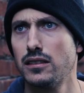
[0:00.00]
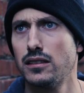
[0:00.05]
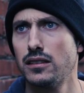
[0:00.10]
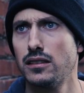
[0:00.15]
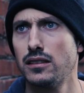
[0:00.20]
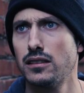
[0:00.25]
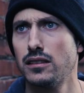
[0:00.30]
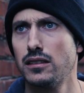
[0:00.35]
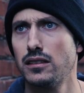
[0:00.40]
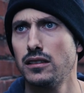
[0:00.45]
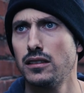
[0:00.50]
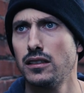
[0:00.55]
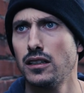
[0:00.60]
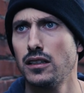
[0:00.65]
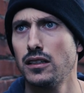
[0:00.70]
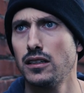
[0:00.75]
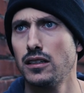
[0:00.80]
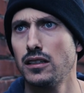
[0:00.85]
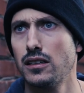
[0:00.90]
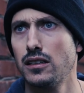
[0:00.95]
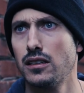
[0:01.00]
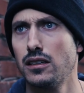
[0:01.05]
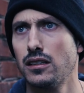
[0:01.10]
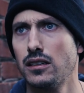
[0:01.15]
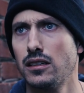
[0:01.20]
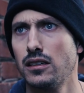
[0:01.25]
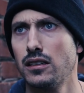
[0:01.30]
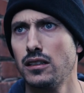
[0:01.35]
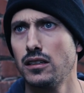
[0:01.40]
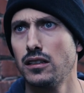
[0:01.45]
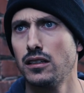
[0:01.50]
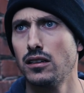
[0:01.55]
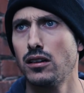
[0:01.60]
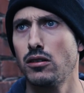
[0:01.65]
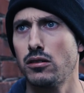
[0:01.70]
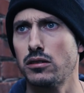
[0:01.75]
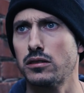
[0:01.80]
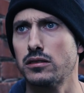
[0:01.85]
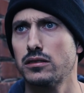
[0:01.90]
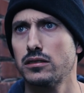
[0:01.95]
I'm your brother, for Christ's sake.
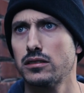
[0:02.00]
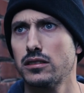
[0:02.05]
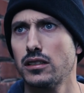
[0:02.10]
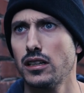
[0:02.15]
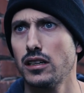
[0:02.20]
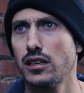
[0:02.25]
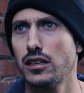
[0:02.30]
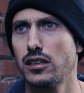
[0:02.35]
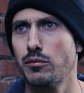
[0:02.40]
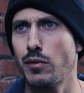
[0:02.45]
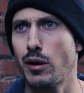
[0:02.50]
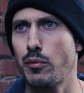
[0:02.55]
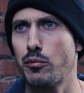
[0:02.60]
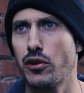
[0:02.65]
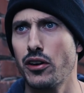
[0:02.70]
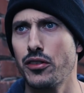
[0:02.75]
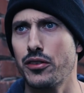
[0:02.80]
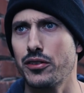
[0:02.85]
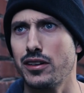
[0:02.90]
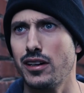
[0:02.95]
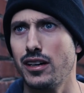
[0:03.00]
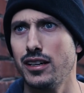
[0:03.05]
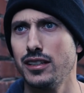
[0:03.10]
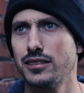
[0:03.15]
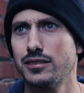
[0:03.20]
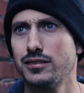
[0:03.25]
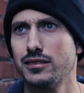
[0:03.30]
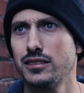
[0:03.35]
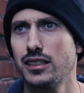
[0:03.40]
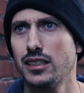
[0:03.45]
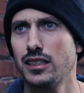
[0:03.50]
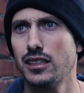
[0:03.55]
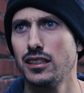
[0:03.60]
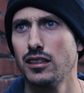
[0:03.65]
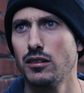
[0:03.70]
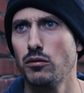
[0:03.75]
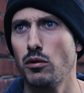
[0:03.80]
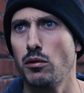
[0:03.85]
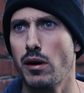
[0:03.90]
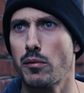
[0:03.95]
Oh, you're my brother, huh?
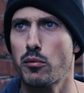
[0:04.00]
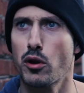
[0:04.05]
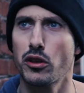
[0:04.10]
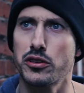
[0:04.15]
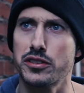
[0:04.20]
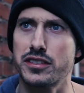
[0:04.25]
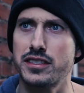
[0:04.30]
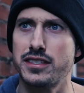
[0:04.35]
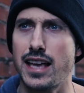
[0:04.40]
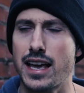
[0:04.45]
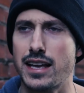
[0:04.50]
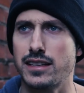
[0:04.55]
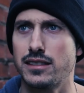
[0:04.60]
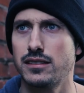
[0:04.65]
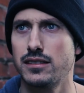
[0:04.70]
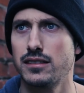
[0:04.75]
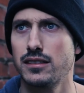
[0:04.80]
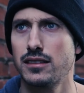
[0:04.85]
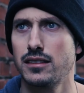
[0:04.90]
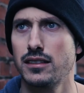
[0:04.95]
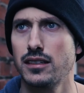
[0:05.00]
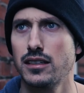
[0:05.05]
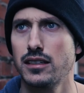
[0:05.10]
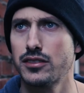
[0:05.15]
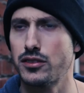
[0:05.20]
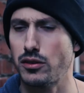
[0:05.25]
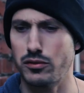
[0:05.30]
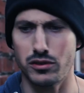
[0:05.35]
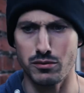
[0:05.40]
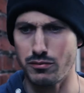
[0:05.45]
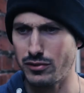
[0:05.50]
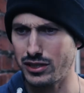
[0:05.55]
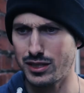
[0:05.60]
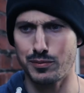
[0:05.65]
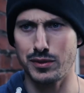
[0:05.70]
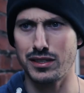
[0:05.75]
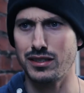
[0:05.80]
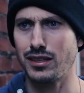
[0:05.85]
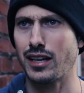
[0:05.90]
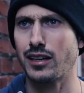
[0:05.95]
Well, my brother's dead, so you
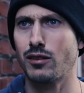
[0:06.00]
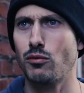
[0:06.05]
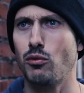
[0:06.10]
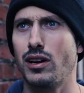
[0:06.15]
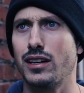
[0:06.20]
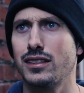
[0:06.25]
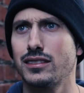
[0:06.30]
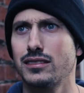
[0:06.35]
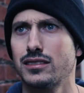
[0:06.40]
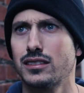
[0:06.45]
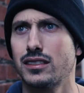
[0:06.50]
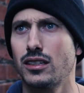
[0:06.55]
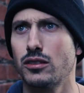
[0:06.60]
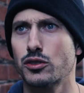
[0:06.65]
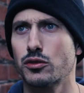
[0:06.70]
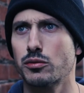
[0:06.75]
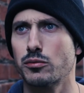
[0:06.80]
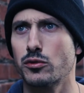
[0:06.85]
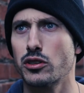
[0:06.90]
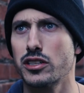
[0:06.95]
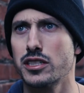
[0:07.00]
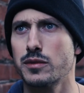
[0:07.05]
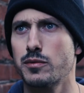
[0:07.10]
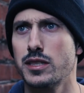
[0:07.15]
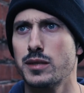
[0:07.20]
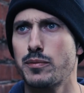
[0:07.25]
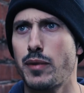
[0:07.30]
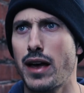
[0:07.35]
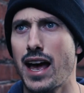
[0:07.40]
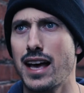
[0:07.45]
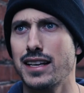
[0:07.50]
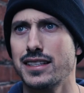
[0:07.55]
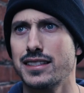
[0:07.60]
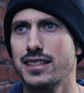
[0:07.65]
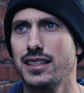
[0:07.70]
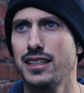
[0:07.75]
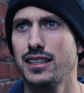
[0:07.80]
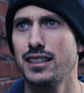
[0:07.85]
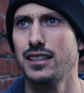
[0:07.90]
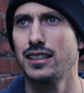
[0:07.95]
must be like what? Ghost from Christmas
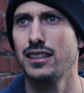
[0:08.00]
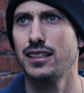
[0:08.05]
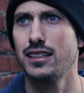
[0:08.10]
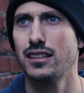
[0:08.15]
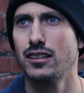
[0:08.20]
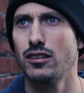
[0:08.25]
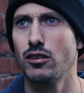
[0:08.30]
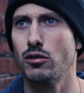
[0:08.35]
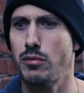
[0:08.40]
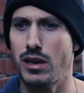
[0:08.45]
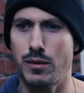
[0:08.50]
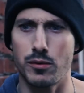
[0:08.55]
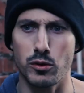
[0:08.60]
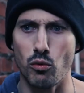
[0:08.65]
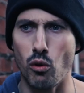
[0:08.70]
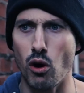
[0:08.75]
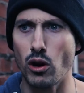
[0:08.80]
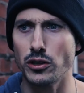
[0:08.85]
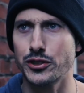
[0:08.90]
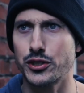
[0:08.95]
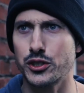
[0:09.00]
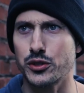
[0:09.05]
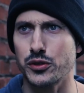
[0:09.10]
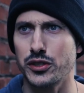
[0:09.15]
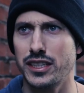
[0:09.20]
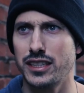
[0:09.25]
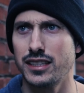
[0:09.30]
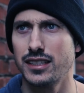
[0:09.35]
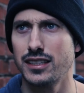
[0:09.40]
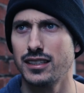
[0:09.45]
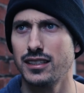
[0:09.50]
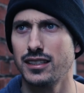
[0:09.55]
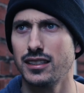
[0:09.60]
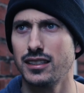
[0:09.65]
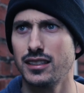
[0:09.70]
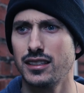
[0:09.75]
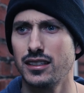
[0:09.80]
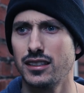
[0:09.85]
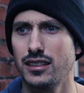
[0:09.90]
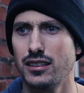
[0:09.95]
past? Or maybe Wall Street?
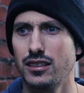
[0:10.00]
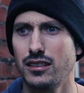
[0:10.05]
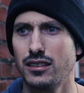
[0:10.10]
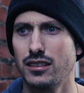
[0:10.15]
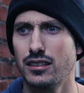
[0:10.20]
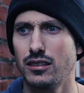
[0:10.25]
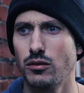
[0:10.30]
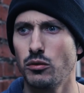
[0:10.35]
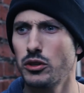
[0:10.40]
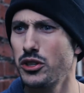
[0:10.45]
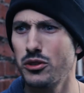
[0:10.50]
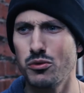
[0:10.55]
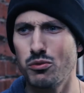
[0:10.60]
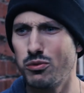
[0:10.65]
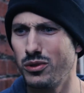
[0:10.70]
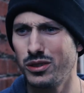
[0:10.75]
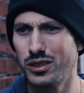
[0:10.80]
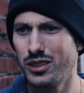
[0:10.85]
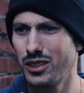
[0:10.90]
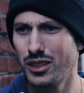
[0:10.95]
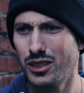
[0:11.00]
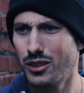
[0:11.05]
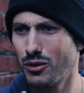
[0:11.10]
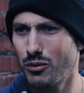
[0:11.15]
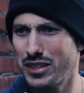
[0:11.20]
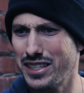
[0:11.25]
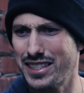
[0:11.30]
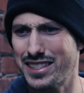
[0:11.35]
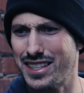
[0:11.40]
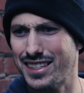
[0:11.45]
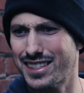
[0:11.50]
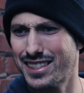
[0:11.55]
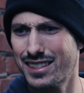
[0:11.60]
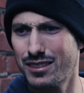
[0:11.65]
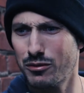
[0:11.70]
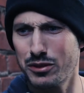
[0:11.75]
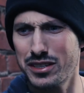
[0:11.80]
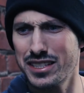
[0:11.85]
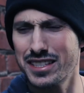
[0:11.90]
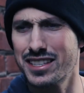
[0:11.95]
What are you. What is
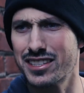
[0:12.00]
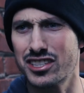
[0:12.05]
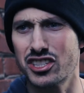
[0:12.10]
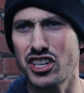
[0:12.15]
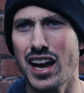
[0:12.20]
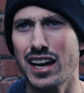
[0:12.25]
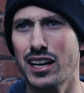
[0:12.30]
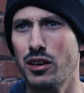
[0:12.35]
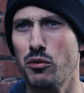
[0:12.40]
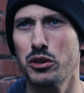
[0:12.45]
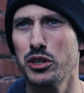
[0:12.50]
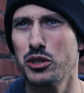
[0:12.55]
this? What is this jacket?